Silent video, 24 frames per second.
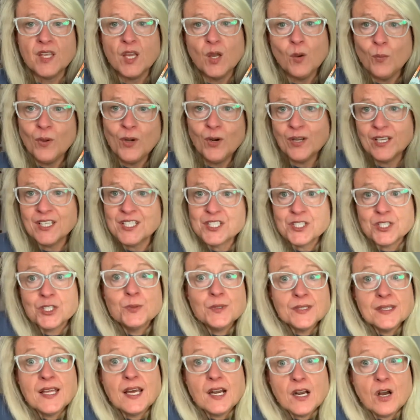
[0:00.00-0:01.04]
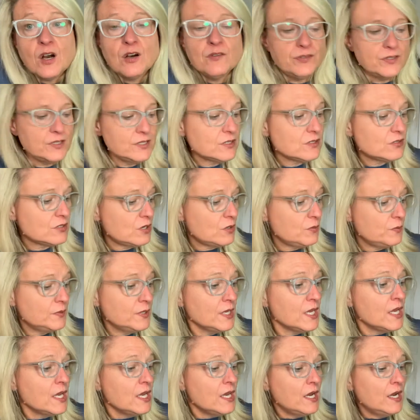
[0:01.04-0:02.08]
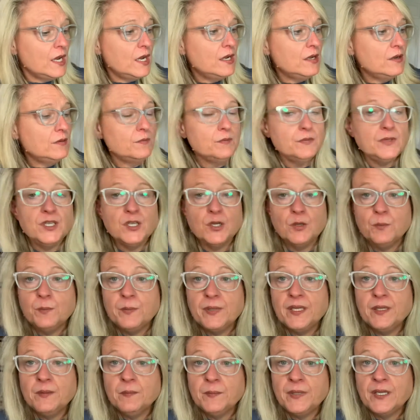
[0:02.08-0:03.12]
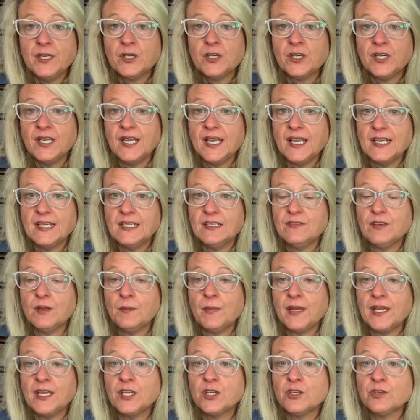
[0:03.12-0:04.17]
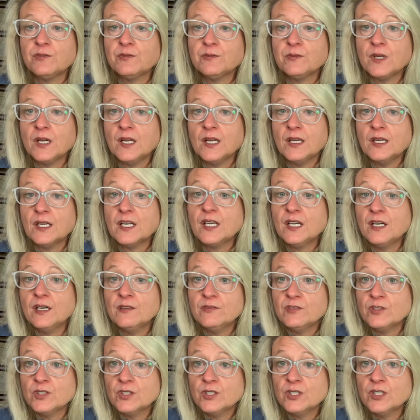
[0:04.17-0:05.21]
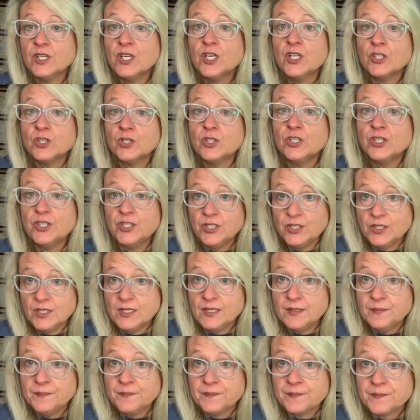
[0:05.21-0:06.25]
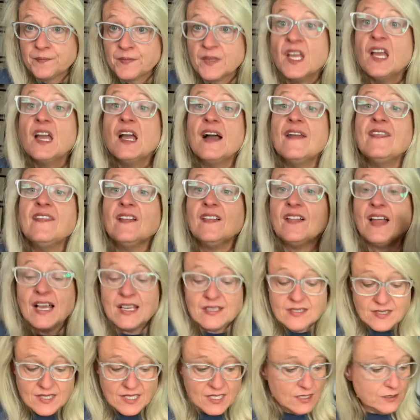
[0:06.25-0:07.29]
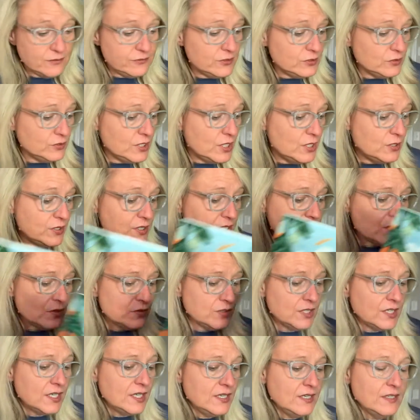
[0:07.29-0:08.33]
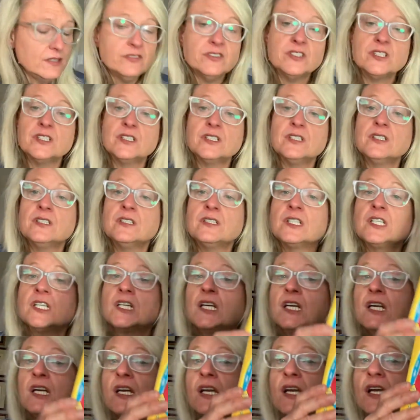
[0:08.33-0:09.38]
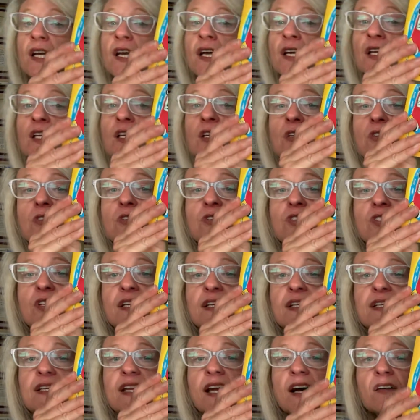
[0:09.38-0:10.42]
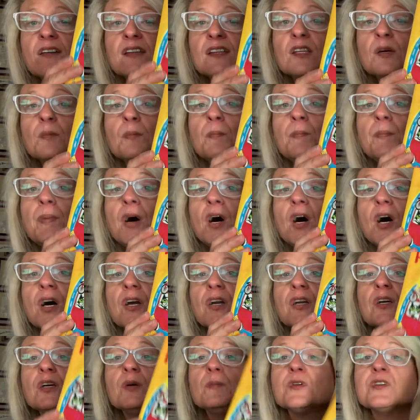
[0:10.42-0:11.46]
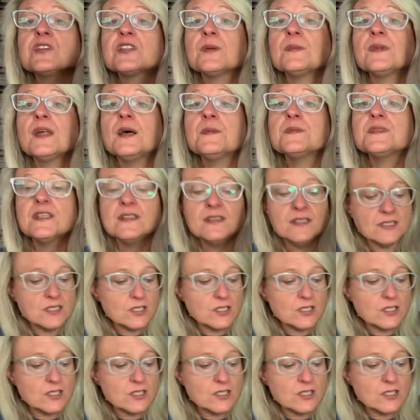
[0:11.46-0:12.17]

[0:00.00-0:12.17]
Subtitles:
We don't get to do it that often. So, you know, be creative. Make your cover look good. And the last thing, if you'll notice on the cover, usually down at the bottom or sometimes at the